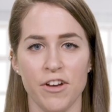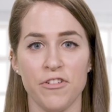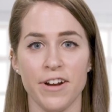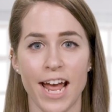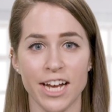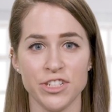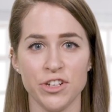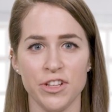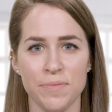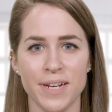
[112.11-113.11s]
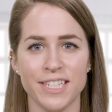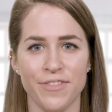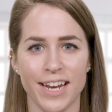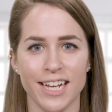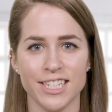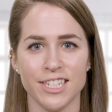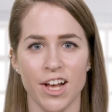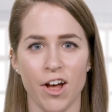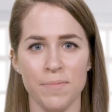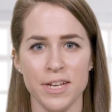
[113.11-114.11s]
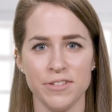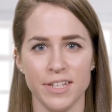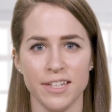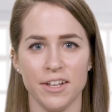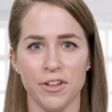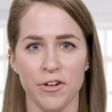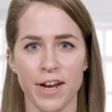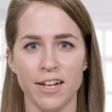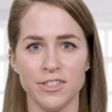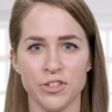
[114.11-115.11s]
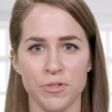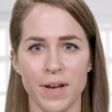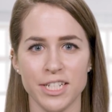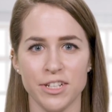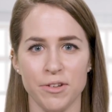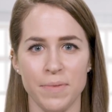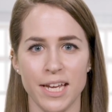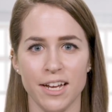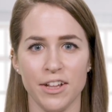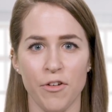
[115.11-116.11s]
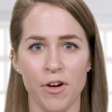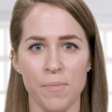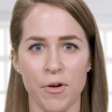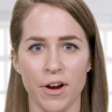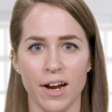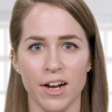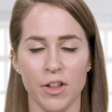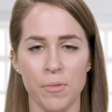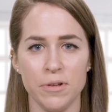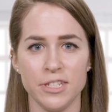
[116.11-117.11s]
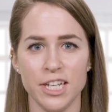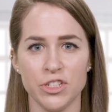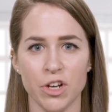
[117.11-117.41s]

For an extra luminous finish, I'll be using the L'Oreal True Match Lumi Glow Amore Glow Boosting